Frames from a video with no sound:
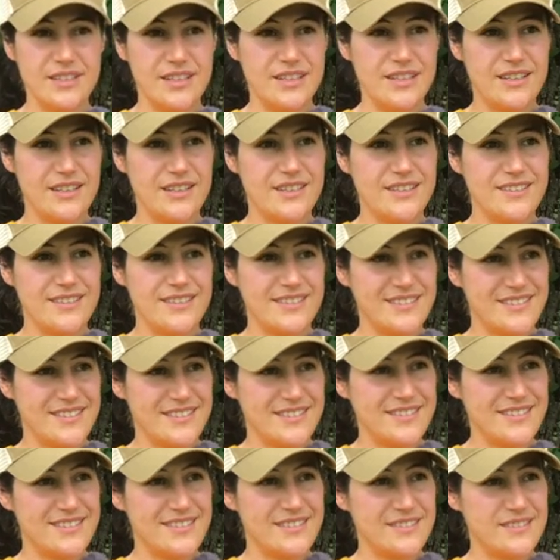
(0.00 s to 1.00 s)

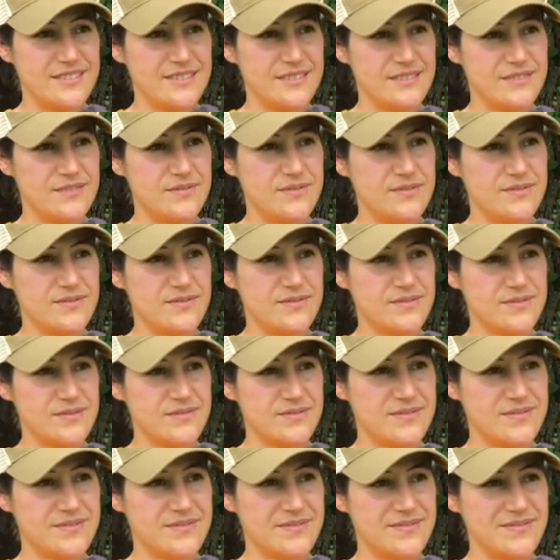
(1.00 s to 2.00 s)

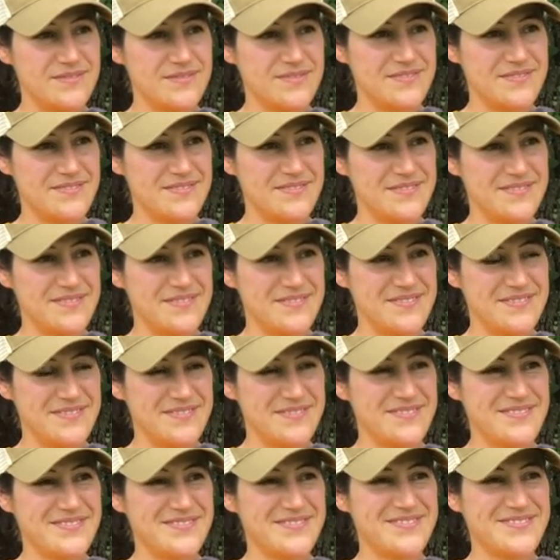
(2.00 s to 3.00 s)

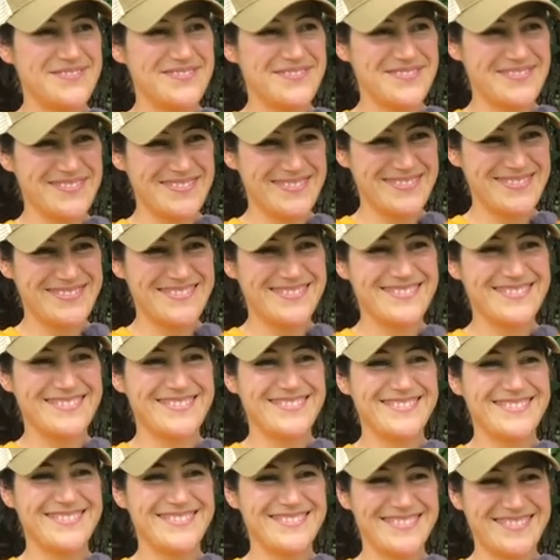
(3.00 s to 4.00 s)

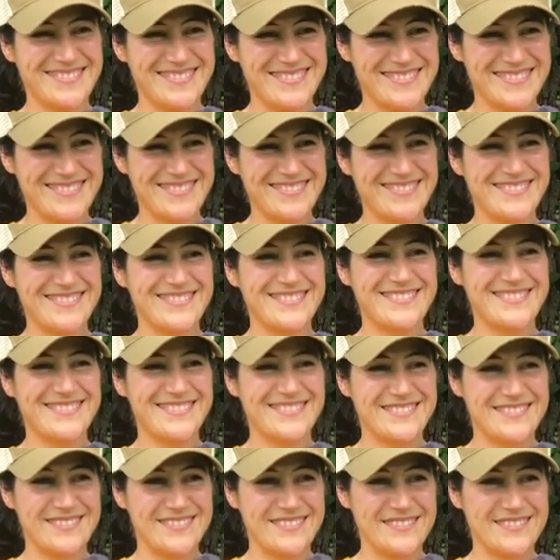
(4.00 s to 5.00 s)

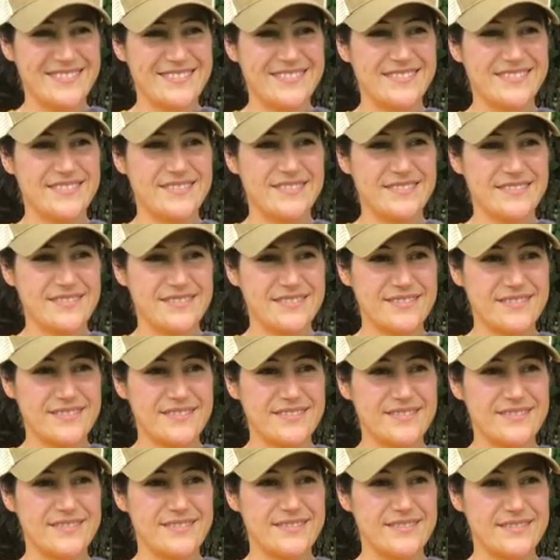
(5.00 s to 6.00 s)

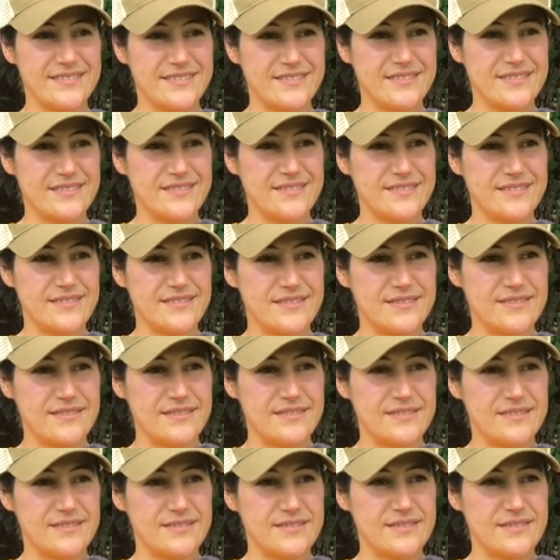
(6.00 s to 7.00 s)

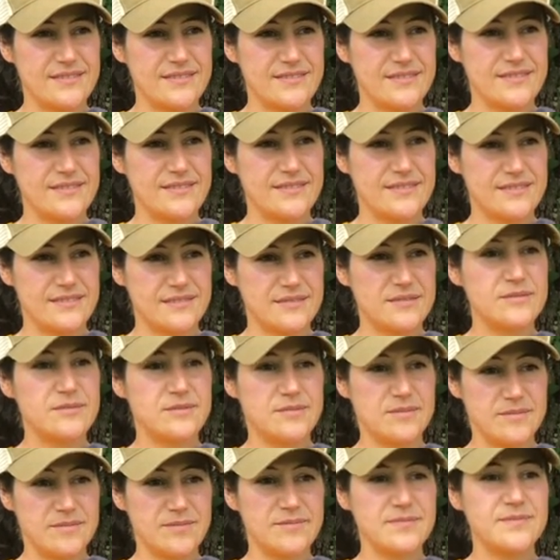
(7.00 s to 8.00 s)
[no speech]